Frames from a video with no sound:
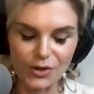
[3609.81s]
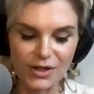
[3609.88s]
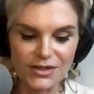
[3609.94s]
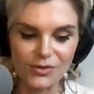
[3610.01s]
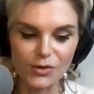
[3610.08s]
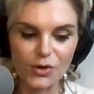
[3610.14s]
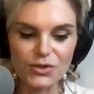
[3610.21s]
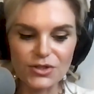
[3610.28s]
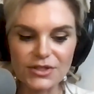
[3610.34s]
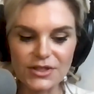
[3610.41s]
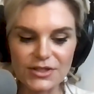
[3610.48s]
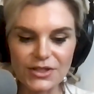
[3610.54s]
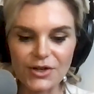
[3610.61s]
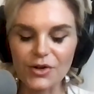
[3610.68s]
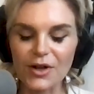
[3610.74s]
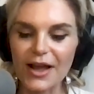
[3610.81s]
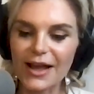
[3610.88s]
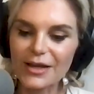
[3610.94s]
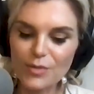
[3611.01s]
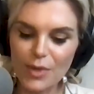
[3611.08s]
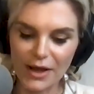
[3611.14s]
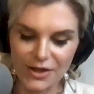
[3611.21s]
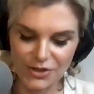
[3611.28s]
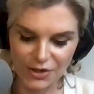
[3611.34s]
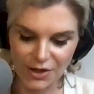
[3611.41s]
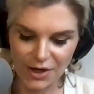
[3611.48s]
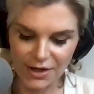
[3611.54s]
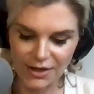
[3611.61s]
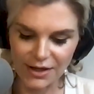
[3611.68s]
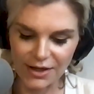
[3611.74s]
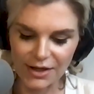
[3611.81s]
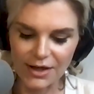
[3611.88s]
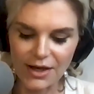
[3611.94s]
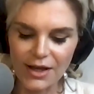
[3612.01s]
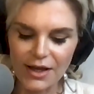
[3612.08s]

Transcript: lots of cultures in general, and patriarchy,